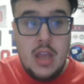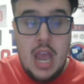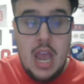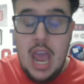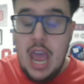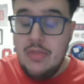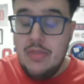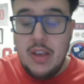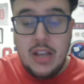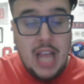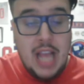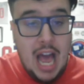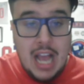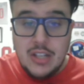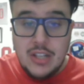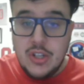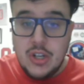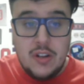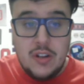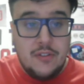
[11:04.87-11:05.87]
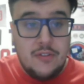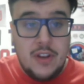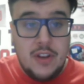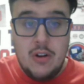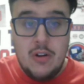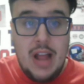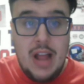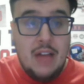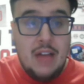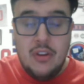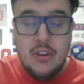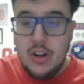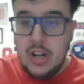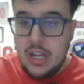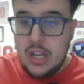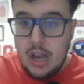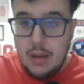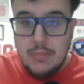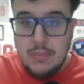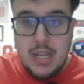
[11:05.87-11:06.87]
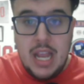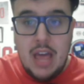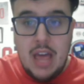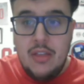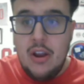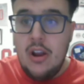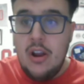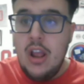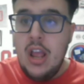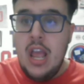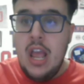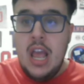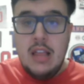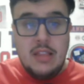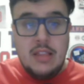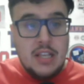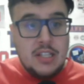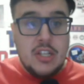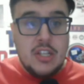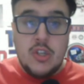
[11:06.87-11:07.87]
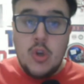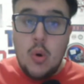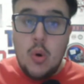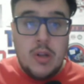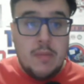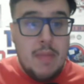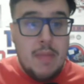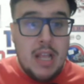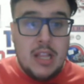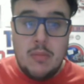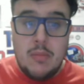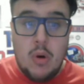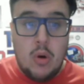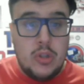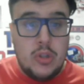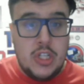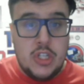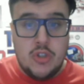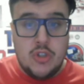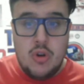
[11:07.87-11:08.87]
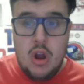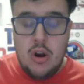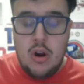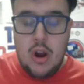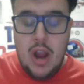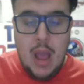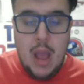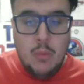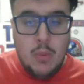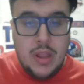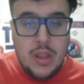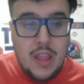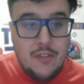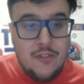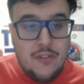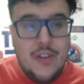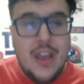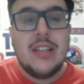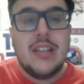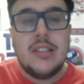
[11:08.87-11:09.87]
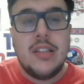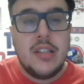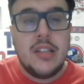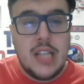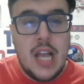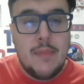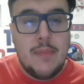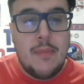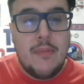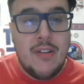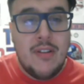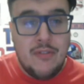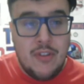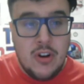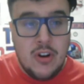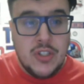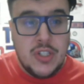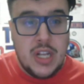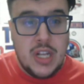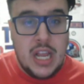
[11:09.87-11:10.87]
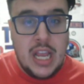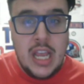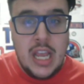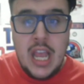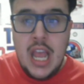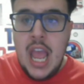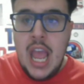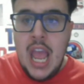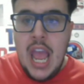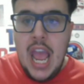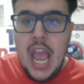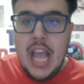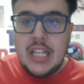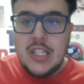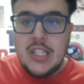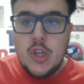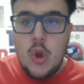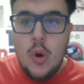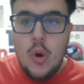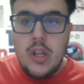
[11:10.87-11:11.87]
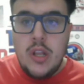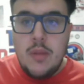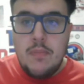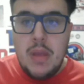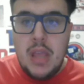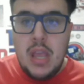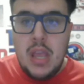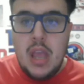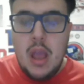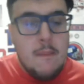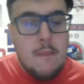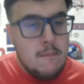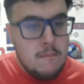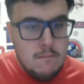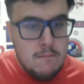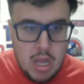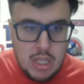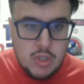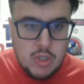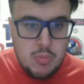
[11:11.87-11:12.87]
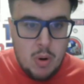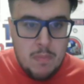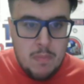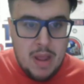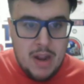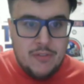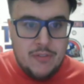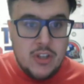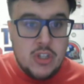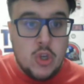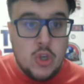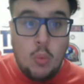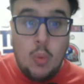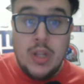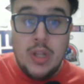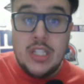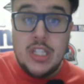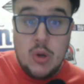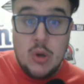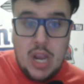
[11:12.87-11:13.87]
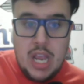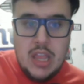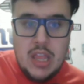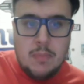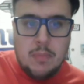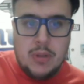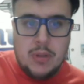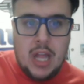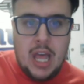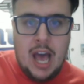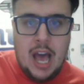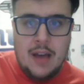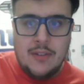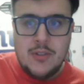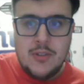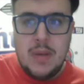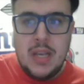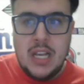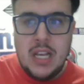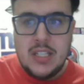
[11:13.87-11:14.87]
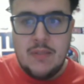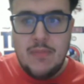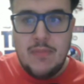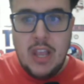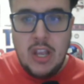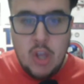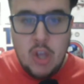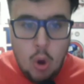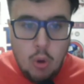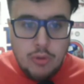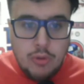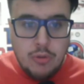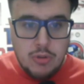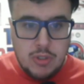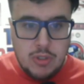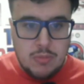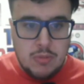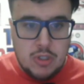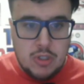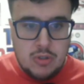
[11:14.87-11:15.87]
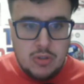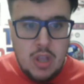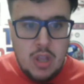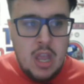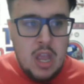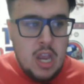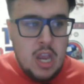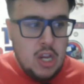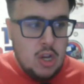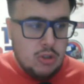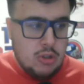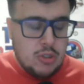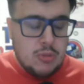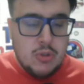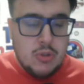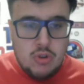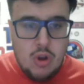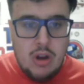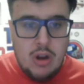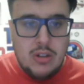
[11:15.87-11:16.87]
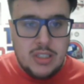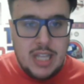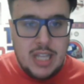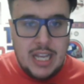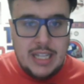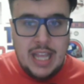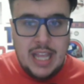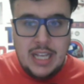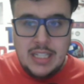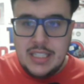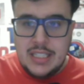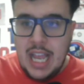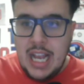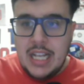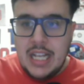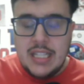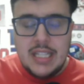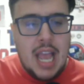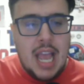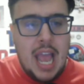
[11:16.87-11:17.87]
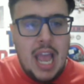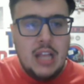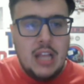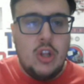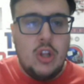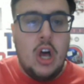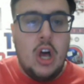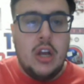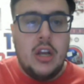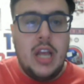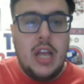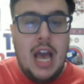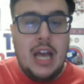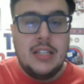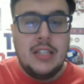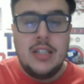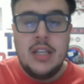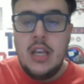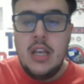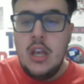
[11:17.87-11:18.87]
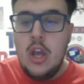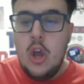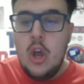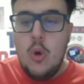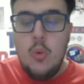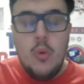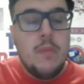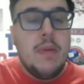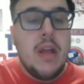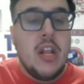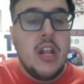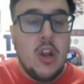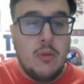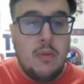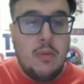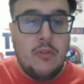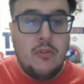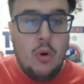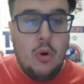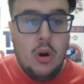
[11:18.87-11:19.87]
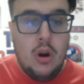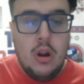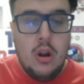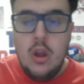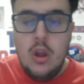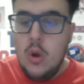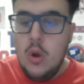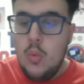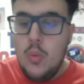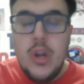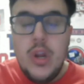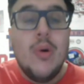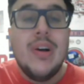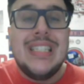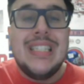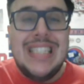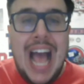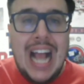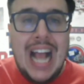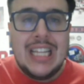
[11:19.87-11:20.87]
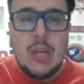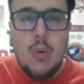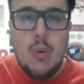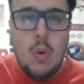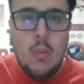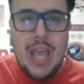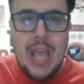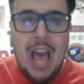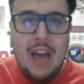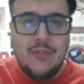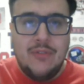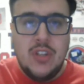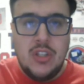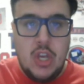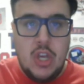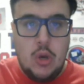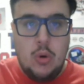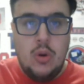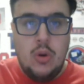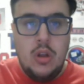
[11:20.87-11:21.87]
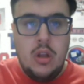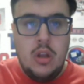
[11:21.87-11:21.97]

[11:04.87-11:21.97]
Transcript: And the guys are going to figure it out. They're going to come together. This is going to make them only stronger. And when they face this type of adversity, it's going to be much more beneficial once they're in the playoffs, because if they go through some struggles like this, they could say, "Hey, look, guys, we've been here before. We know exactly what we have to do.